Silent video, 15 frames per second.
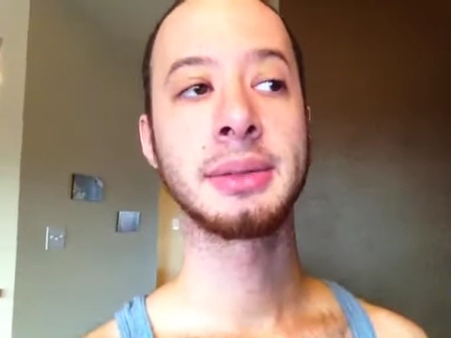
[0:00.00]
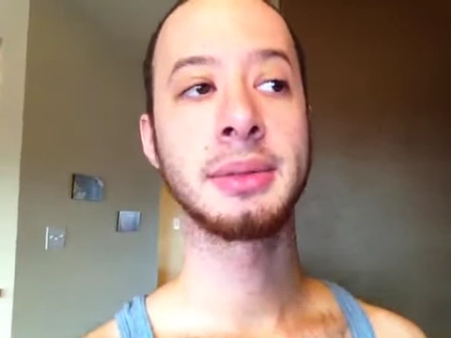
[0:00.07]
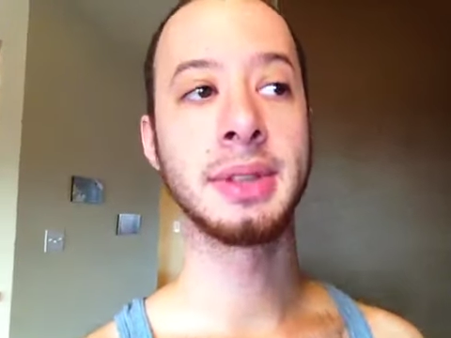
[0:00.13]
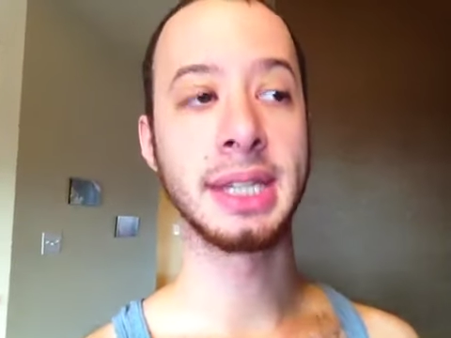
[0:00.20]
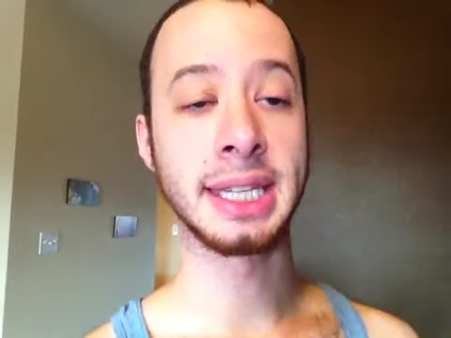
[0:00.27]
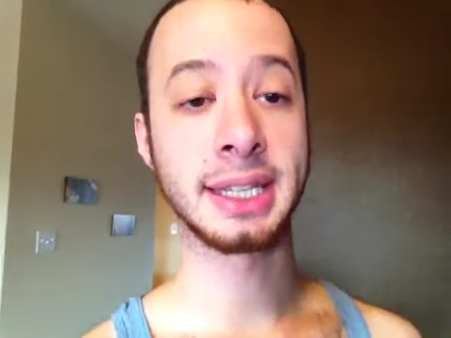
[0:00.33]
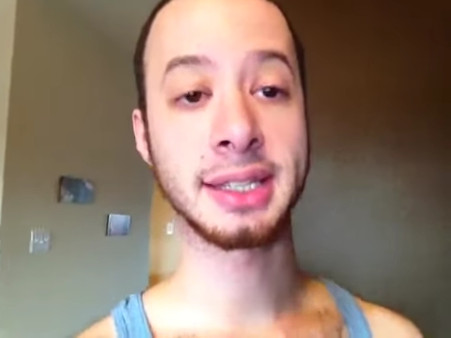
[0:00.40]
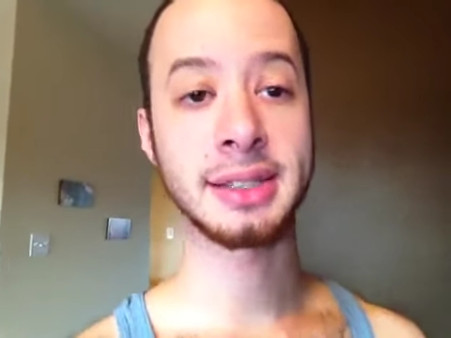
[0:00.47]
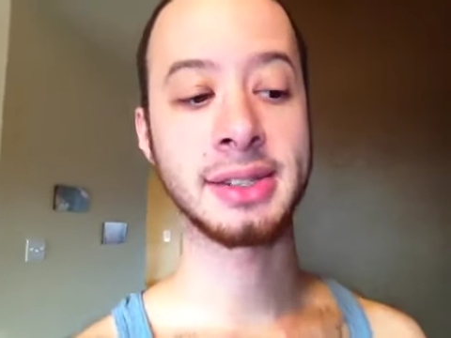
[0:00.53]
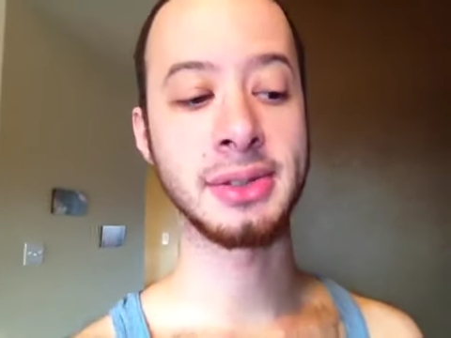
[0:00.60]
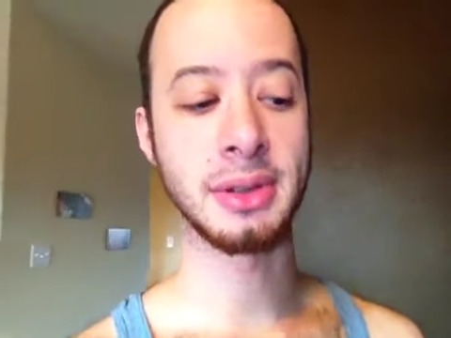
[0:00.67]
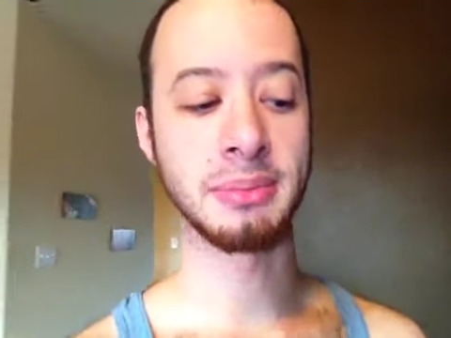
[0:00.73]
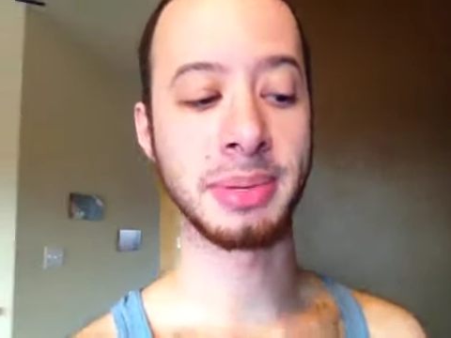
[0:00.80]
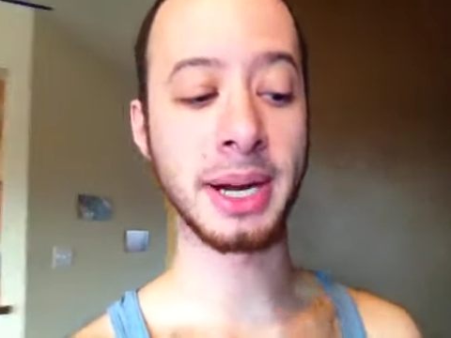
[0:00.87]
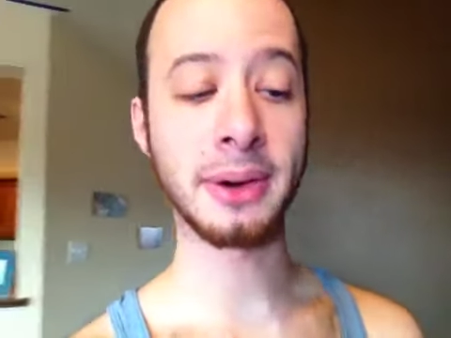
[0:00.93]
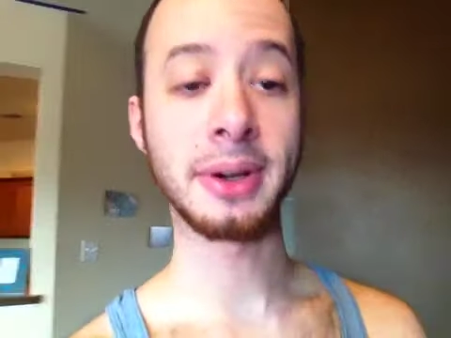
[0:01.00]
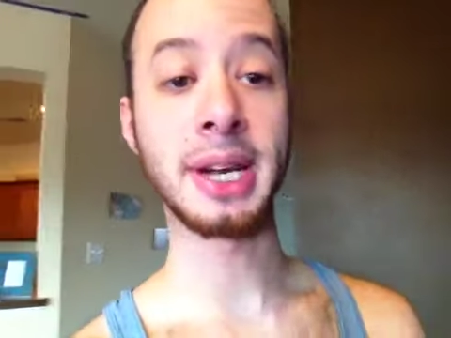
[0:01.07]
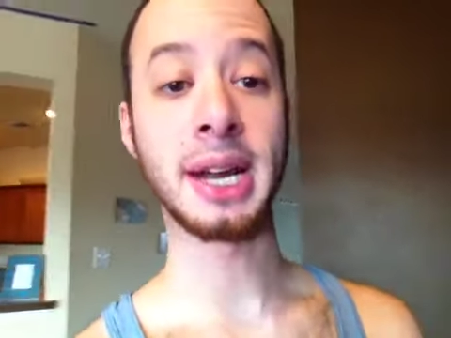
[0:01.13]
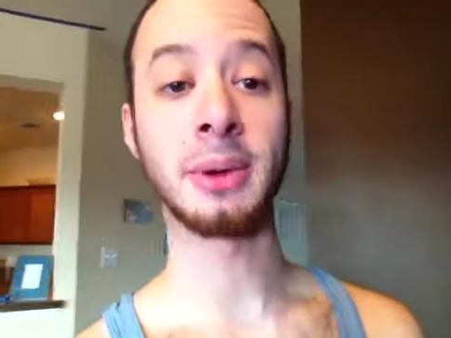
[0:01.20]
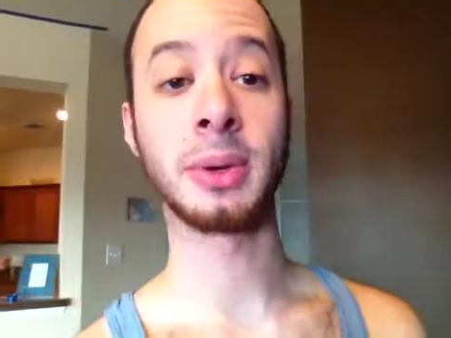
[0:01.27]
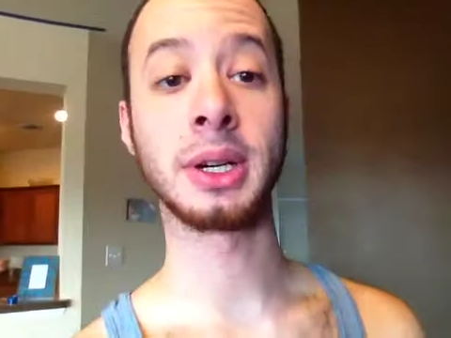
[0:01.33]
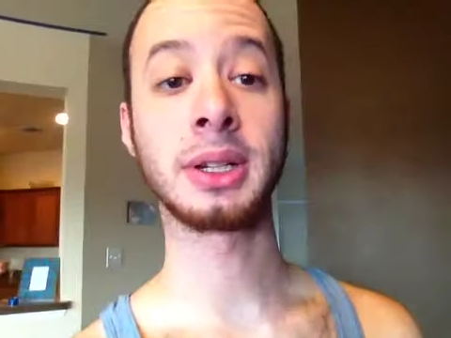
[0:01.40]
link to Empower
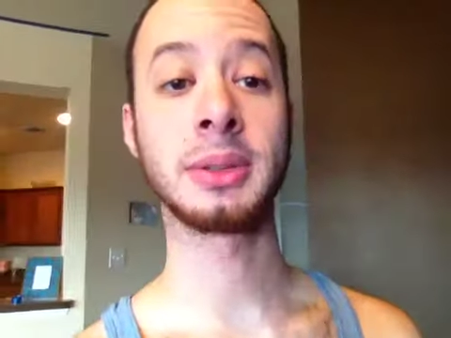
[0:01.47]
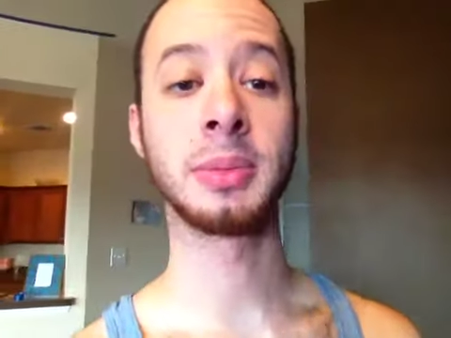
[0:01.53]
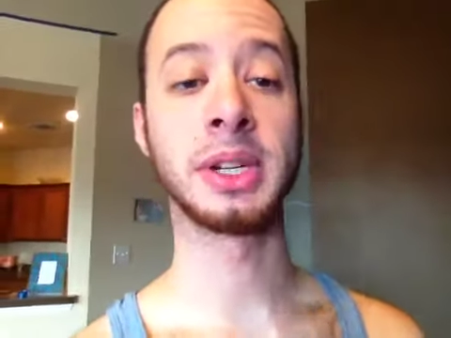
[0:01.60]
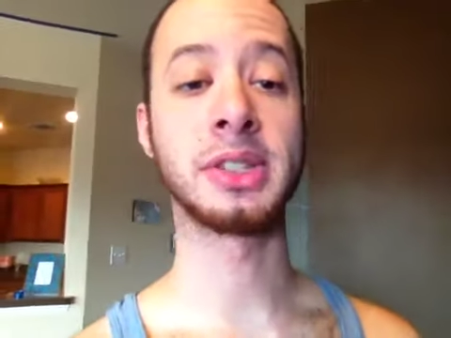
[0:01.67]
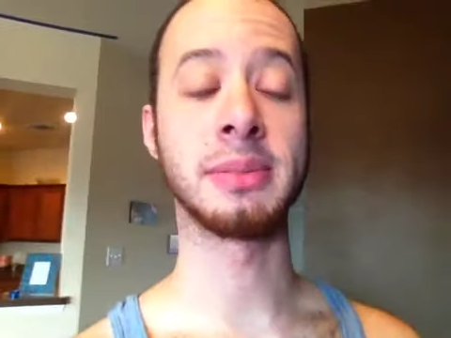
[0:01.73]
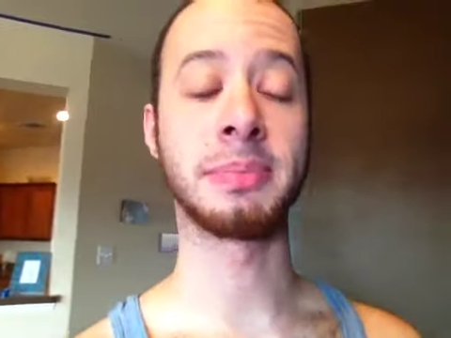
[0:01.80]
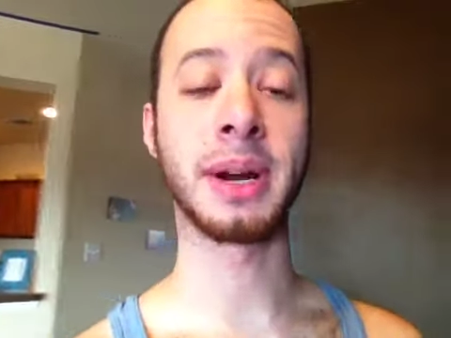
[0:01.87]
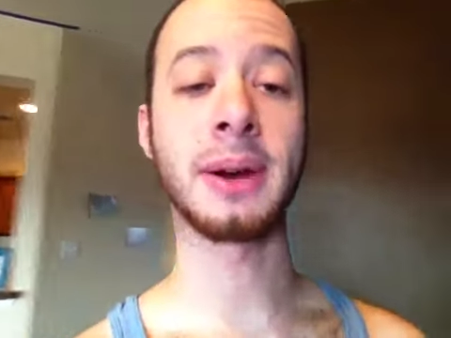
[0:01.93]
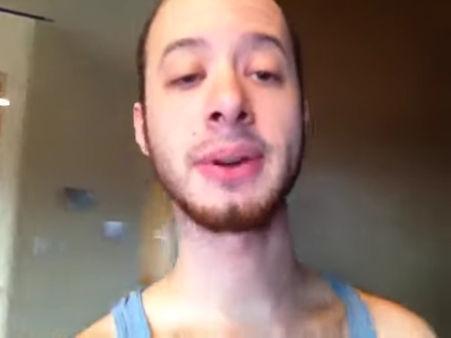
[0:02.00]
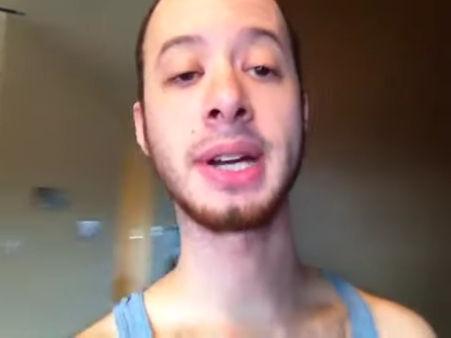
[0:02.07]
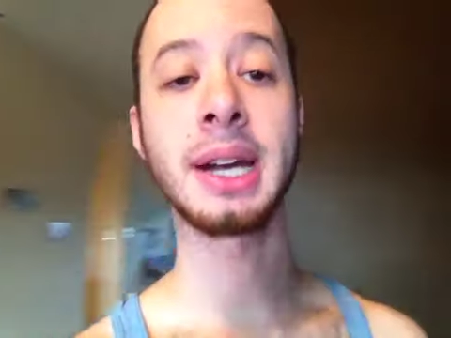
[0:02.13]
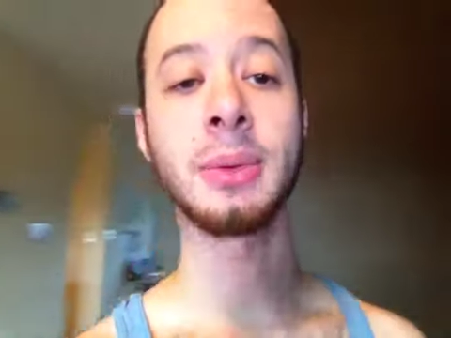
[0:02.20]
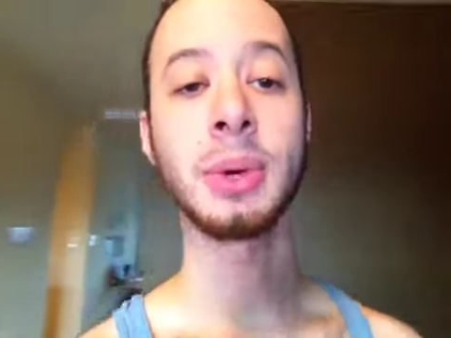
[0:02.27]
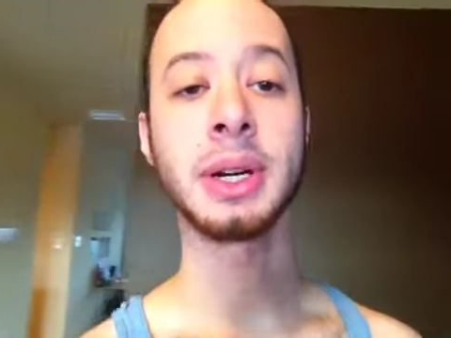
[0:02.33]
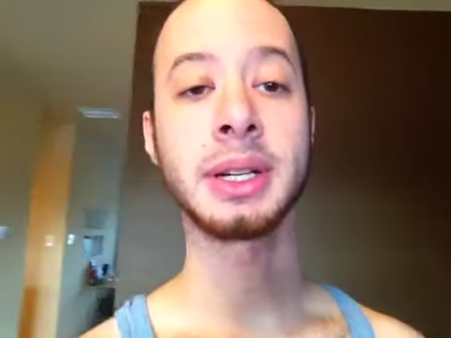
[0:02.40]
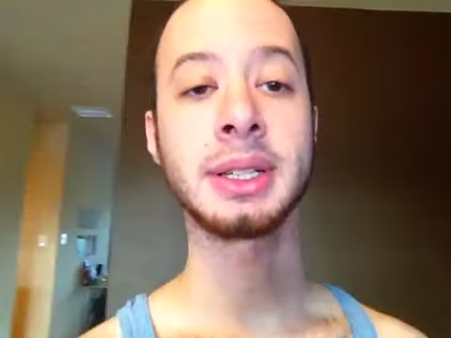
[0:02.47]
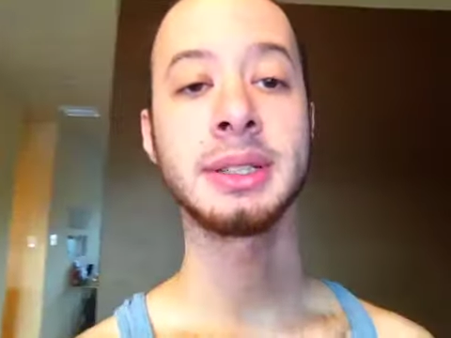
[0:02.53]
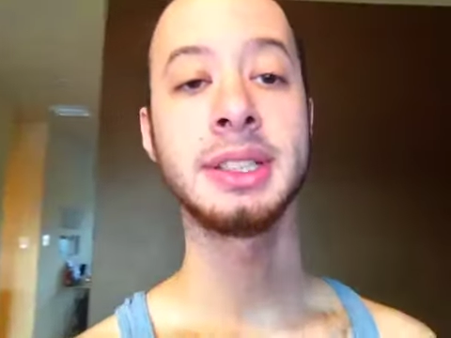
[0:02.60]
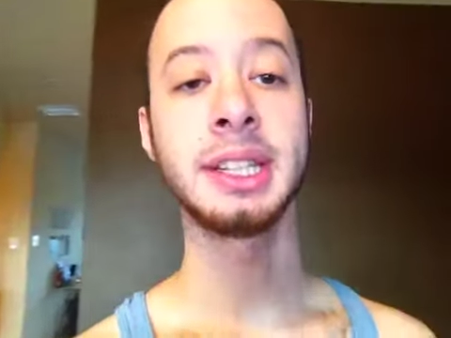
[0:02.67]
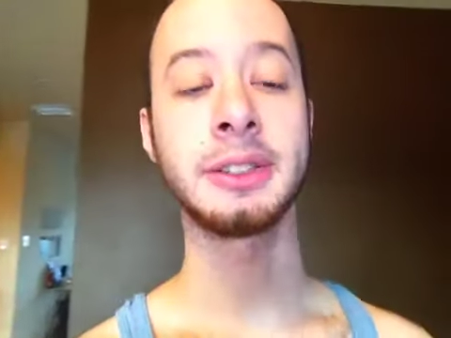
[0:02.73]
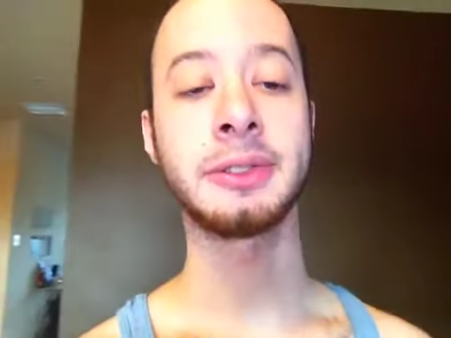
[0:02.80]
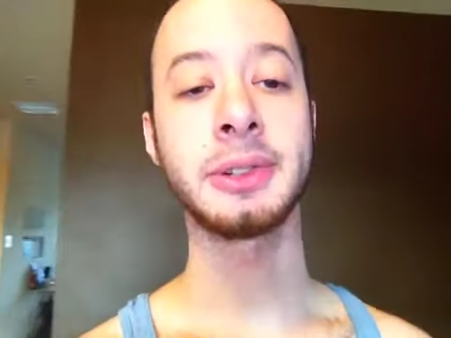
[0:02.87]
Network, which Empower Network
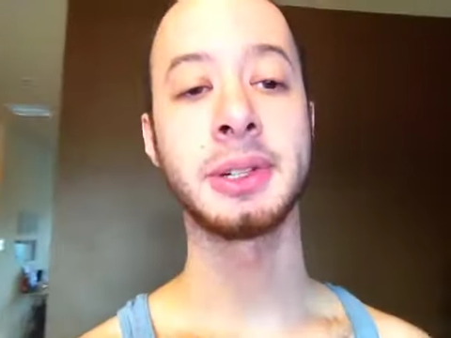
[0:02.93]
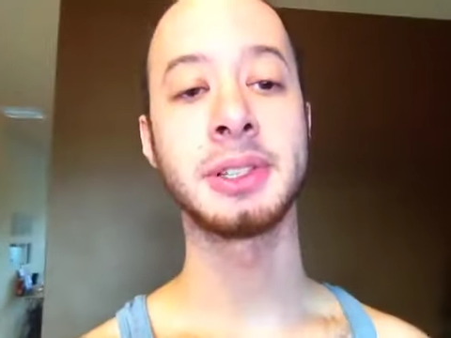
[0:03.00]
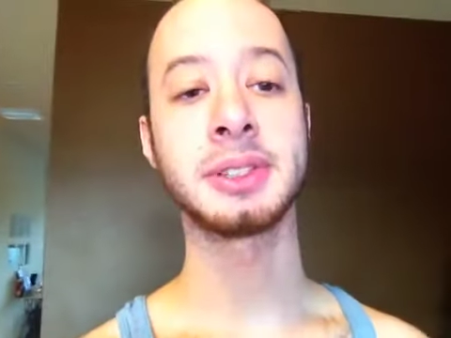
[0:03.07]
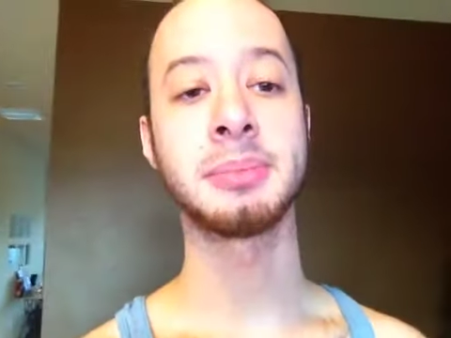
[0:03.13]
differs